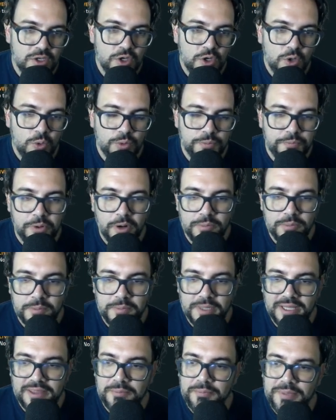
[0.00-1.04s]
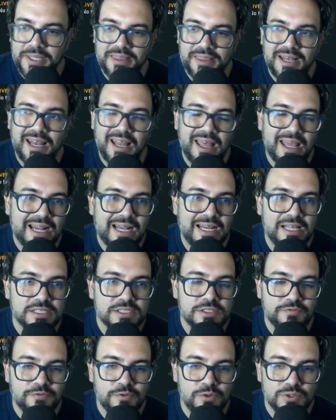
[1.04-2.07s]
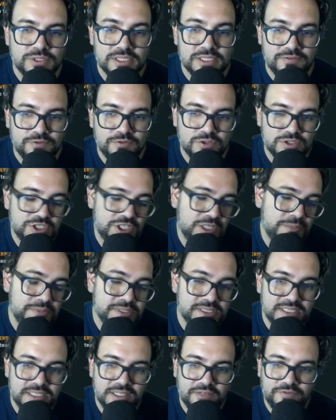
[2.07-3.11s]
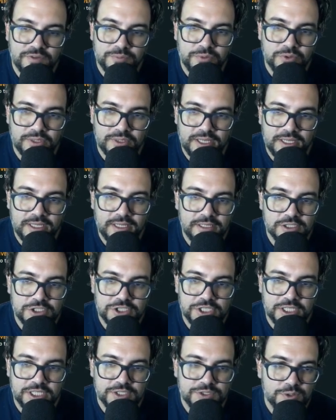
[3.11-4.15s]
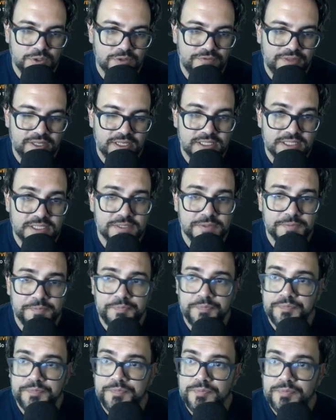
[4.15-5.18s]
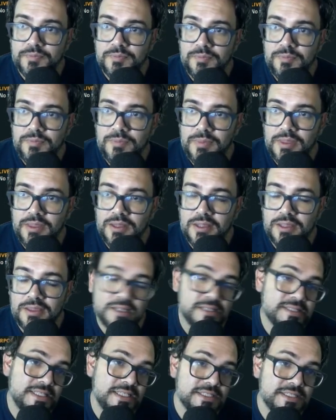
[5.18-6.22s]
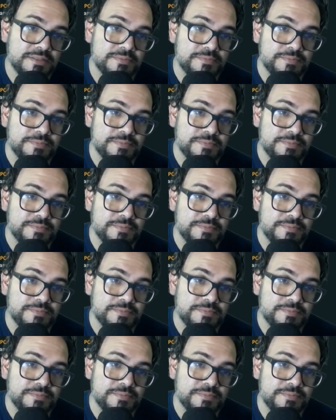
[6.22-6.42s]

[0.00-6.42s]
would probably be the likeliest of causes. Of course, Champions League football can change all of that this season.